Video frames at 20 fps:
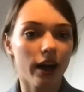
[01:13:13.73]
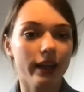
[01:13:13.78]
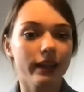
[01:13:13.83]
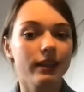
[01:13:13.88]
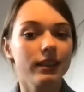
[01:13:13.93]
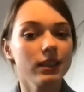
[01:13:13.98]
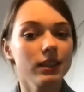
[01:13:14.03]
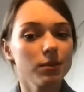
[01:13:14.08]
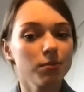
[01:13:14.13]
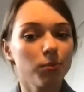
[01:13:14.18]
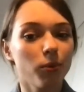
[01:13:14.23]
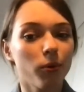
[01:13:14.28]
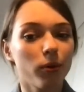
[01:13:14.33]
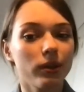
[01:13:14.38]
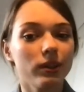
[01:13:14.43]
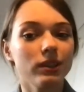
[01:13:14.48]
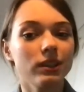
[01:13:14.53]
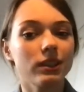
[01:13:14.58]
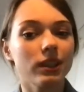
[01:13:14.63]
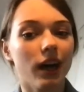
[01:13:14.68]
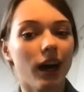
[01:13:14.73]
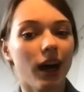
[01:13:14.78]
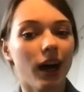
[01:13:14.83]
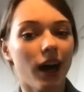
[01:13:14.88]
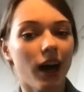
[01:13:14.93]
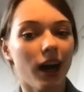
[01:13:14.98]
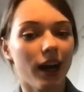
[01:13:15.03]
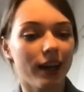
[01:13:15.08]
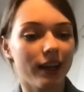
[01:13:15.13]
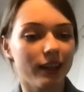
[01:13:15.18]
At this point,
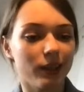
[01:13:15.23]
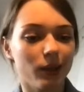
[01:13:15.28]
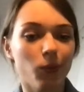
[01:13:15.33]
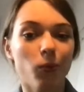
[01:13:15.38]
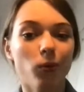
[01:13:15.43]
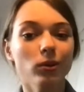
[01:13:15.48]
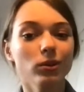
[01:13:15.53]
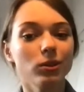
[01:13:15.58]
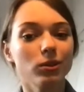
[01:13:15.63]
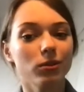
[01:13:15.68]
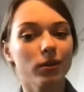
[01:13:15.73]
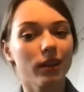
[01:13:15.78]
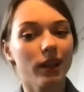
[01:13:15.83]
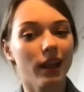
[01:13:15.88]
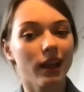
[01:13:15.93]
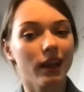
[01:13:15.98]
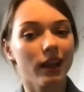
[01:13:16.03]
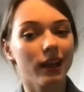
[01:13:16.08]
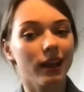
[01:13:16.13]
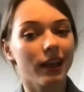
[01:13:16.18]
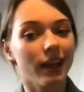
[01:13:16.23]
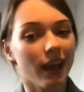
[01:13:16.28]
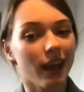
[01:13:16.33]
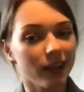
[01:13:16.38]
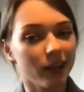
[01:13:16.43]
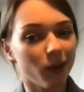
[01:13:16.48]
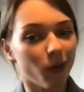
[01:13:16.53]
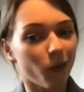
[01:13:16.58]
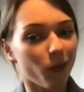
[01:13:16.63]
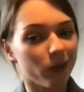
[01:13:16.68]
I want to thank
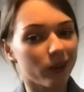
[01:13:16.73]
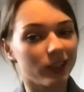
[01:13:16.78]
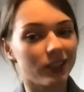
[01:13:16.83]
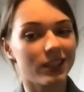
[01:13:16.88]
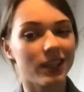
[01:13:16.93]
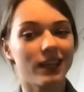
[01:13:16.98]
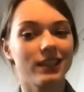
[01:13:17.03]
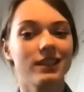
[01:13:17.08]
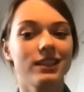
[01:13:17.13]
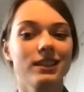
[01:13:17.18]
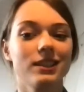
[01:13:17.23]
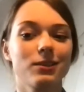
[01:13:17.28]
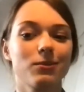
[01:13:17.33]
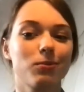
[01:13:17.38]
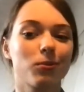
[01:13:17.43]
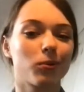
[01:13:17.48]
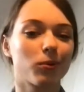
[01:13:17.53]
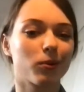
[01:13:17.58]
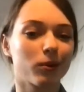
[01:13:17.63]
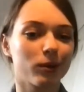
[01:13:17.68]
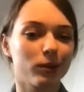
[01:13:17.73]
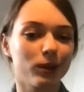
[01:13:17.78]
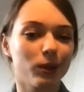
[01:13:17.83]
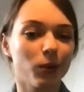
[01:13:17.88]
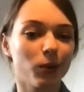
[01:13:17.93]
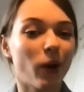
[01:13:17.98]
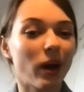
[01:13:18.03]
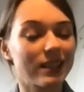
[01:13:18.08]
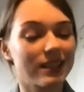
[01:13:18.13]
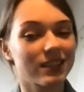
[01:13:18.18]
again all the judges for
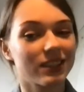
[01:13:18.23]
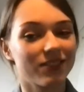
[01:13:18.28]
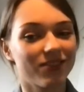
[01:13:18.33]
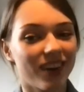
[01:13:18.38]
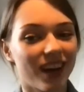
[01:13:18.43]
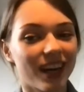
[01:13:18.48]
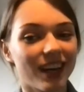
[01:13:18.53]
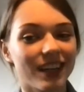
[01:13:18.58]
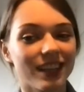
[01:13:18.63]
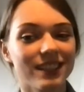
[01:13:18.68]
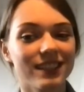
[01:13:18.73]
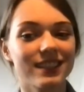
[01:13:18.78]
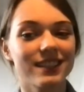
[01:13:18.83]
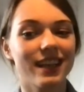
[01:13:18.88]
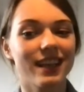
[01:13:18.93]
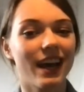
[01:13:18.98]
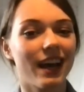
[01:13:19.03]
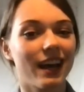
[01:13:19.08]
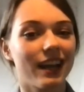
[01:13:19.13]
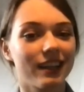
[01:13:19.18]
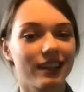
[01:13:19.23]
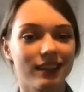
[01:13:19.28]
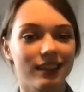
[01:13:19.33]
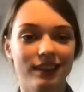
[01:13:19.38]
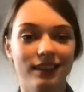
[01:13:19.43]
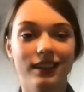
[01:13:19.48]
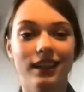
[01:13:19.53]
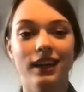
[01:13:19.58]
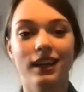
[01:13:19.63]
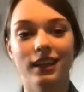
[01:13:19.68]
the wise remarks and
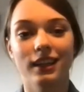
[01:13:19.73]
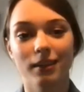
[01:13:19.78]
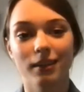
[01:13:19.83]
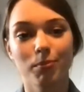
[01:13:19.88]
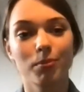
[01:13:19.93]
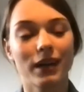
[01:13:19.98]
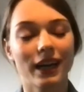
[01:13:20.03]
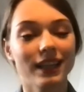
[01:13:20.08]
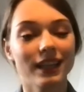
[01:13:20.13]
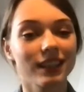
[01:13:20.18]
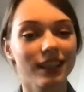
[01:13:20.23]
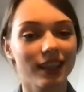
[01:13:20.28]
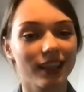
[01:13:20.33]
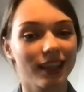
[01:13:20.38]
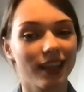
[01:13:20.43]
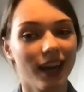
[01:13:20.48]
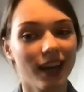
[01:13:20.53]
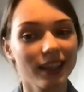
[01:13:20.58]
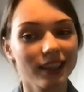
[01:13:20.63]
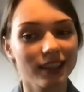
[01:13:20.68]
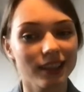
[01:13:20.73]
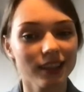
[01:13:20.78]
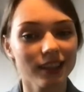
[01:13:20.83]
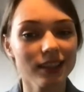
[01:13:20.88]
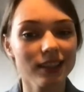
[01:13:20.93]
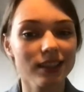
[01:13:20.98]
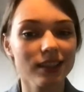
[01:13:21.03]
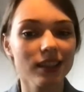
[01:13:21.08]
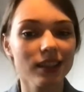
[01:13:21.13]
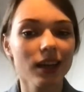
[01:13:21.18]
their practical
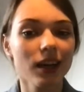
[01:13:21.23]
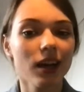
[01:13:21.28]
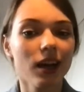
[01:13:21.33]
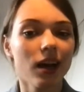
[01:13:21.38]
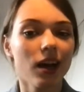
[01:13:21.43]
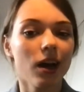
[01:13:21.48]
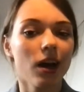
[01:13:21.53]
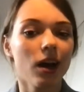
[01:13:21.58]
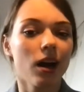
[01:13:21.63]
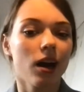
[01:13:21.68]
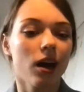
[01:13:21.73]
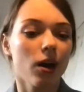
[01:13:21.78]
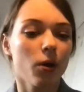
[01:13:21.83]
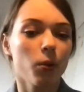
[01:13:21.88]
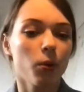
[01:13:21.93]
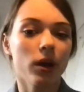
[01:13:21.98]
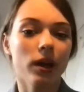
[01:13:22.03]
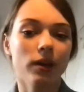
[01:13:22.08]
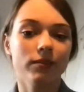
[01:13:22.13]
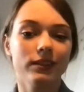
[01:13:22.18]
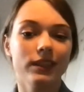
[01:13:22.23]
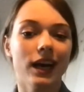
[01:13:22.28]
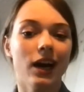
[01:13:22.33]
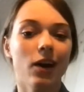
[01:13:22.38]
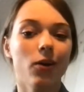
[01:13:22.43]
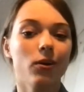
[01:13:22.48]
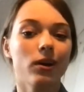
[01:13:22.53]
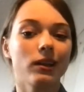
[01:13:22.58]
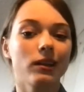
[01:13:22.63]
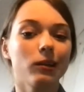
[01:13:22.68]
guidance. We have
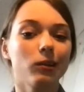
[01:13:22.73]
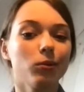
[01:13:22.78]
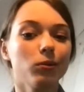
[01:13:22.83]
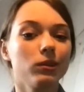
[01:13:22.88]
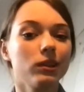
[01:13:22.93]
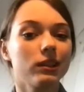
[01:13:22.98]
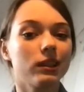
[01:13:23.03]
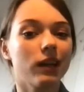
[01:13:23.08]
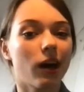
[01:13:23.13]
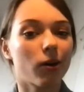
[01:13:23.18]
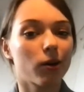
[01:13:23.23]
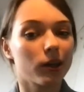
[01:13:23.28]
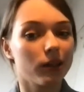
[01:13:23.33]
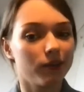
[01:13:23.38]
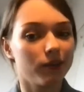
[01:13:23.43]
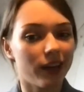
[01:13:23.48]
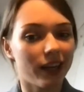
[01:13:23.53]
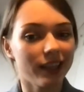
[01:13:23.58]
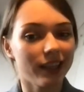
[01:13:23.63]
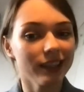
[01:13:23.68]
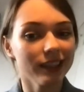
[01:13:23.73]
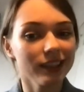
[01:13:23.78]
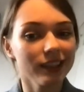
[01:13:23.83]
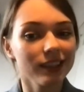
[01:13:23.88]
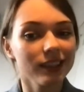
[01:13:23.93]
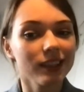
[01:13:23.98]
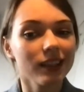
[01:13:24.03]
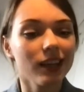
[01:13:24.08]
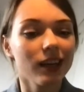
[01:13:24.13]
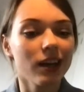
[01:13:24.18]
now concluded our
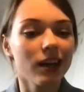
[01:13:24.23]
event.